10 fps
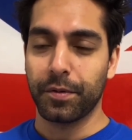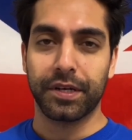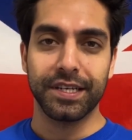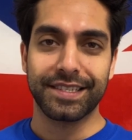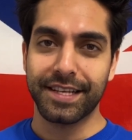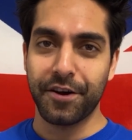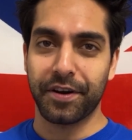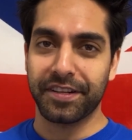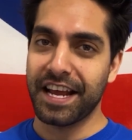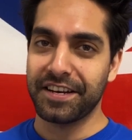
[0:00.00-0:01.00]

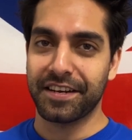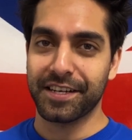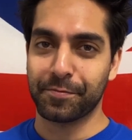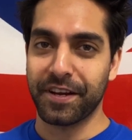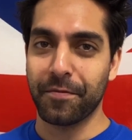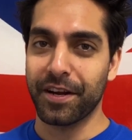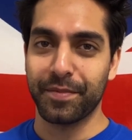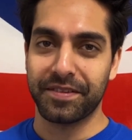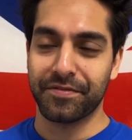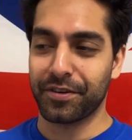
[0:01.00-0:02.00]
Considering, technically speaking, I'm going
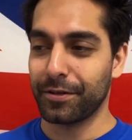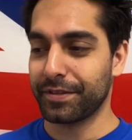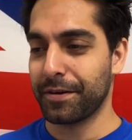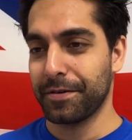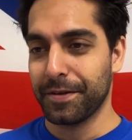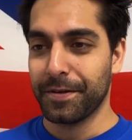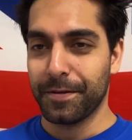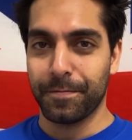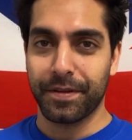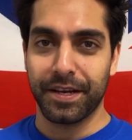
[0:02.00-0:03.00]
to be difficult now.
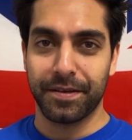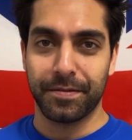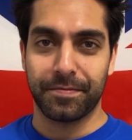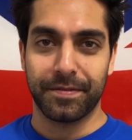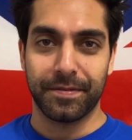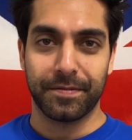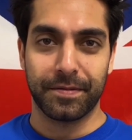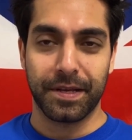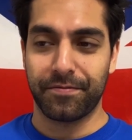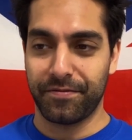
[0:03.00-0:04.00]
The
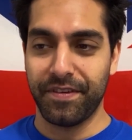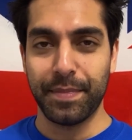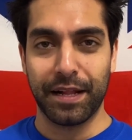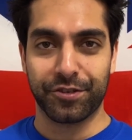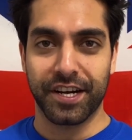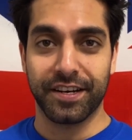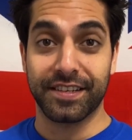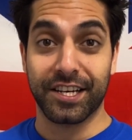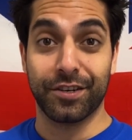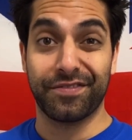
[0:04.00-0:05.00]
female gender is
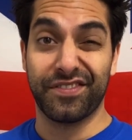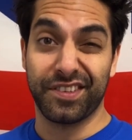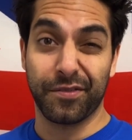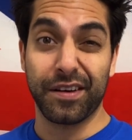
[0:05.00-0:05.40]
actually around